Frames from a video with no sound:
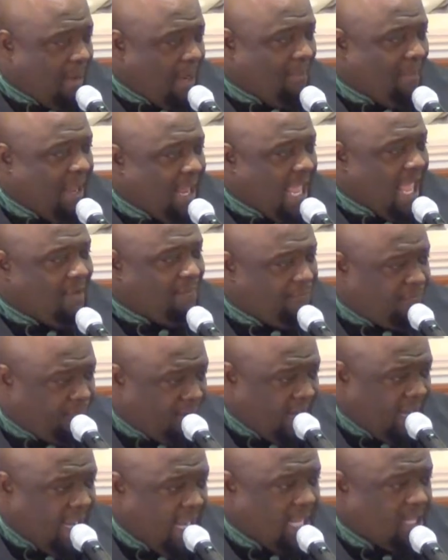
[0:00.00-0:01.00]
I may have
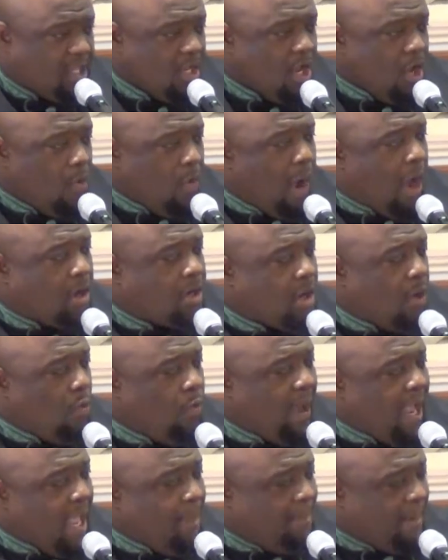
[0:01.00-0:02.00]
friends walk
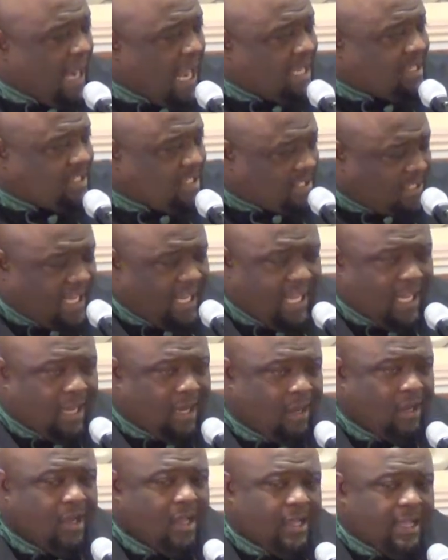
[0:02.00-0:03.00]
away, but I
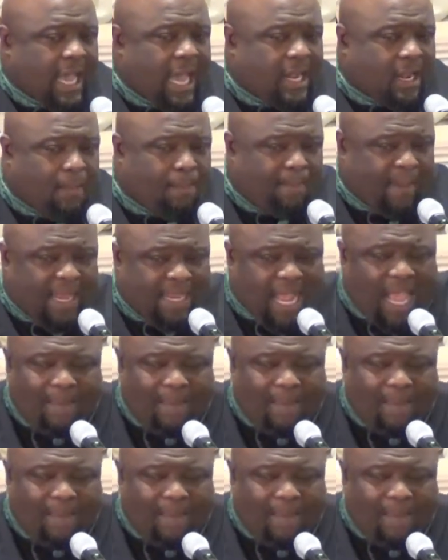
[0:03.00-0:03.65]
still got a passion.